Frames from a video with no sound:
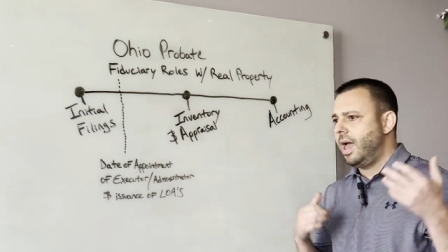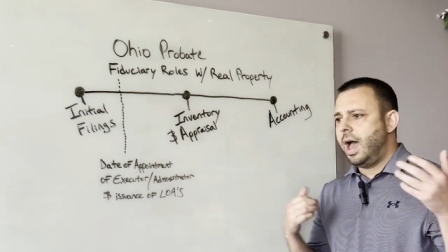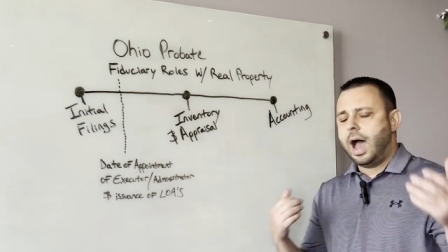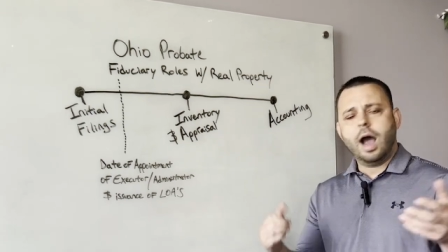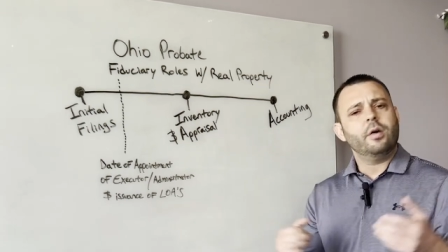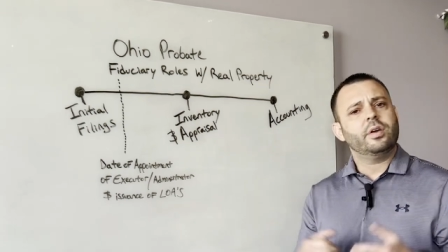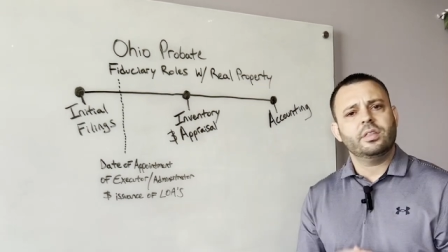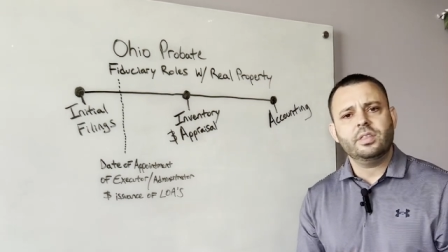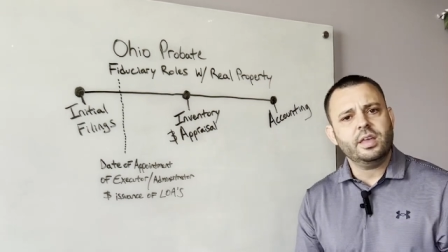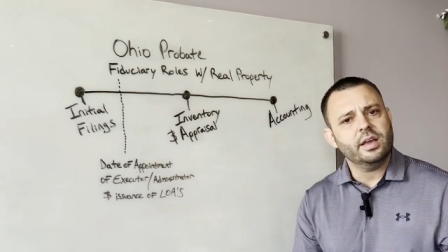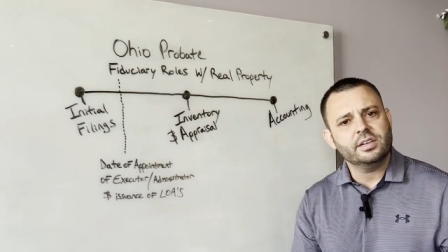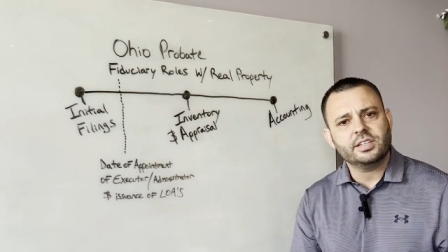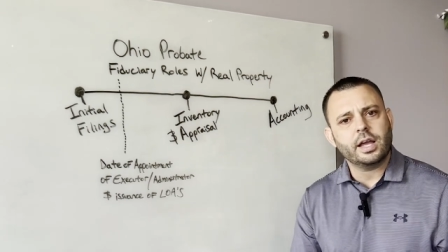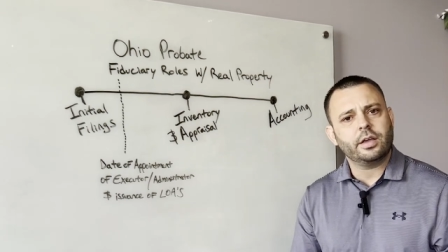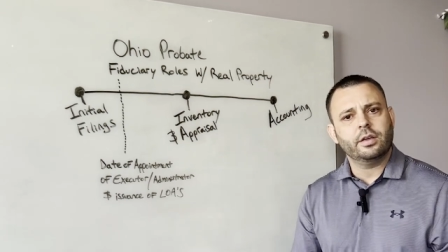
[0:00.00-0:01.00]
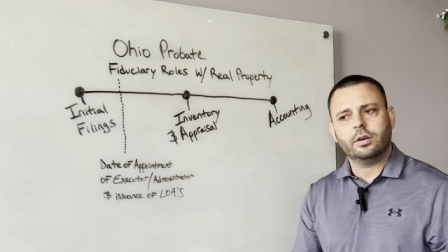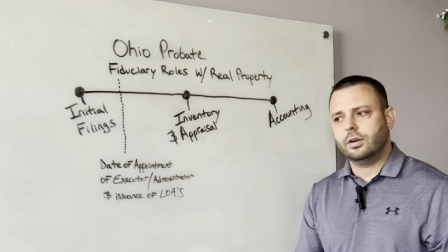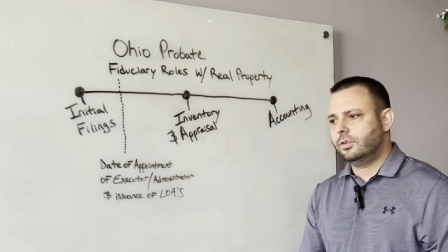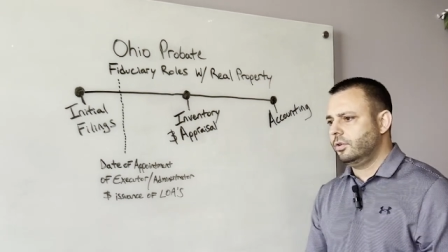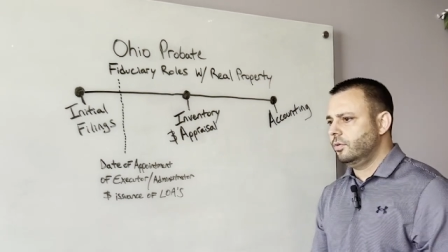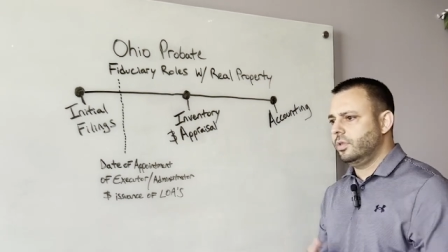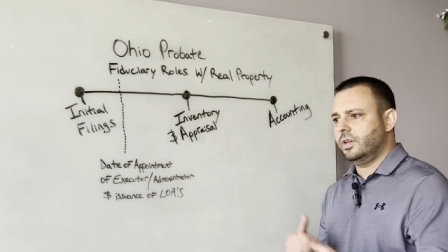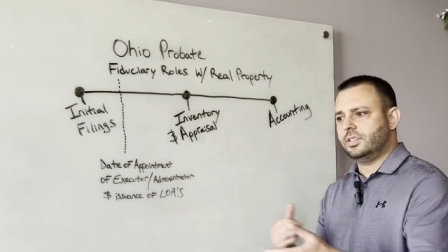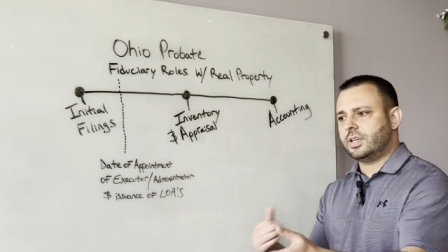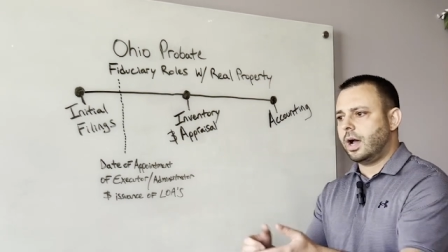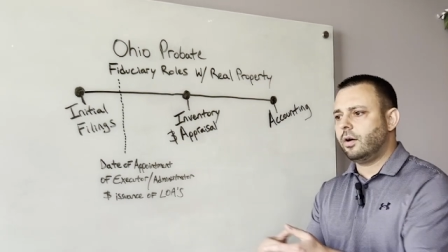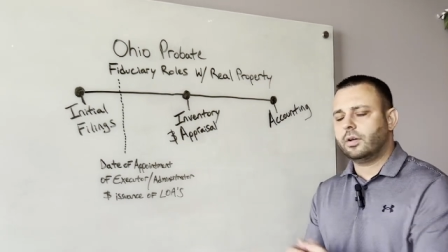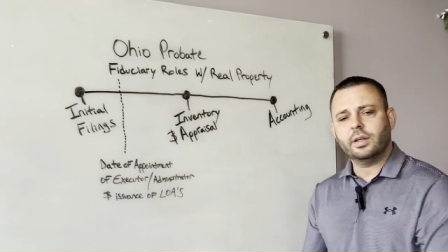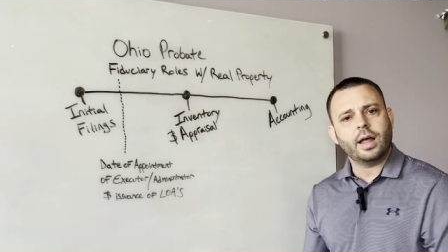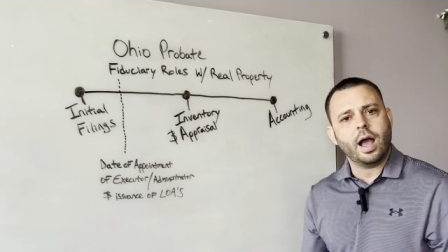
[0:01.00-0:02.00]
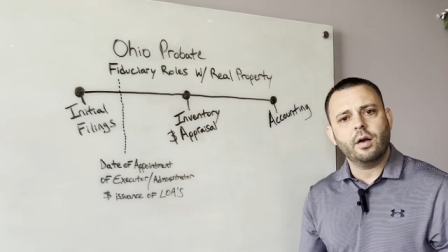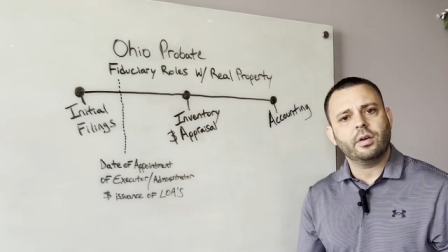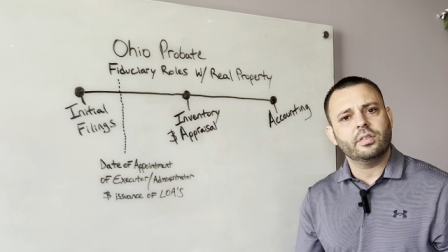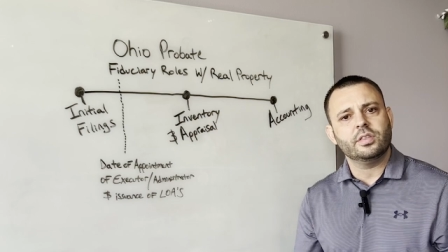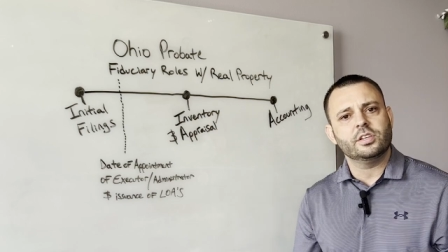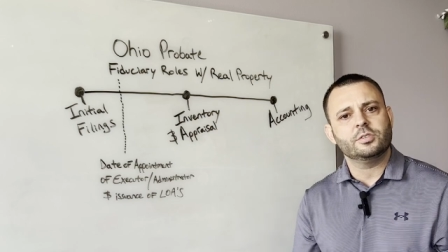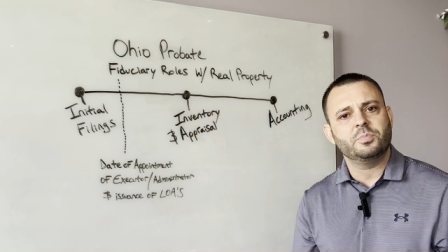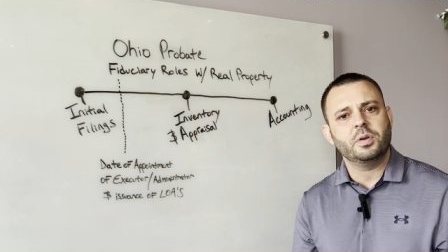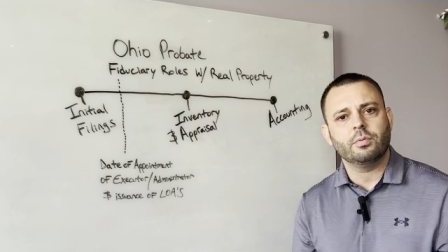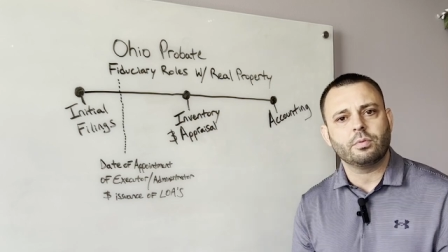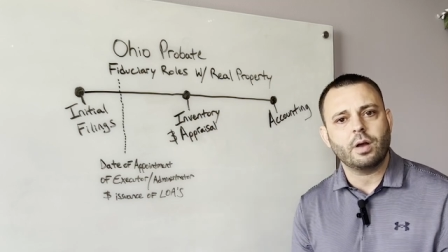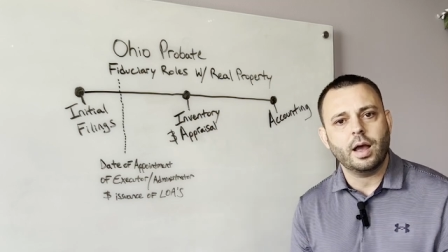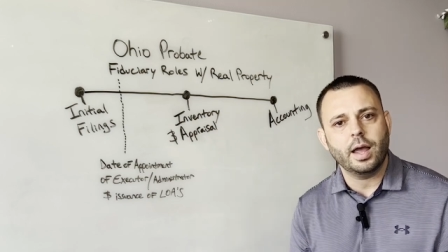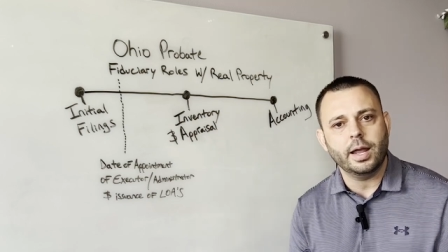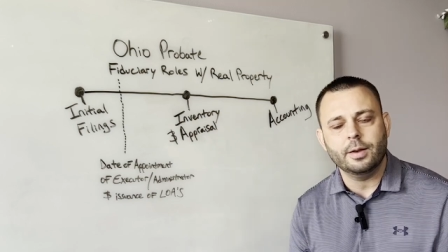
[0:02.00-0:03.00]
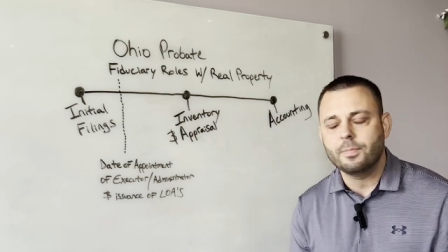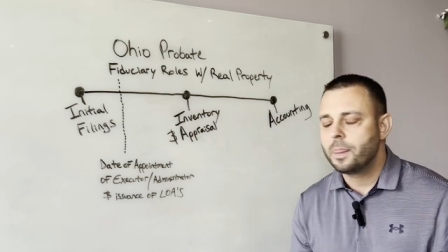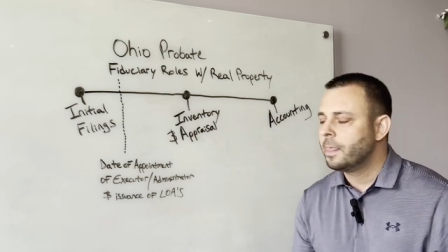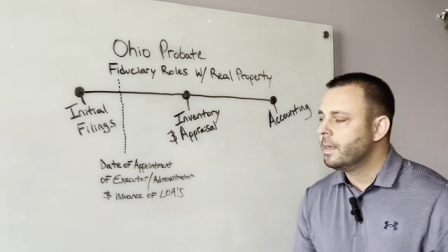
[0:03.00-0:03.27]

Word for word: how can the executor do this? How can, how can this be right?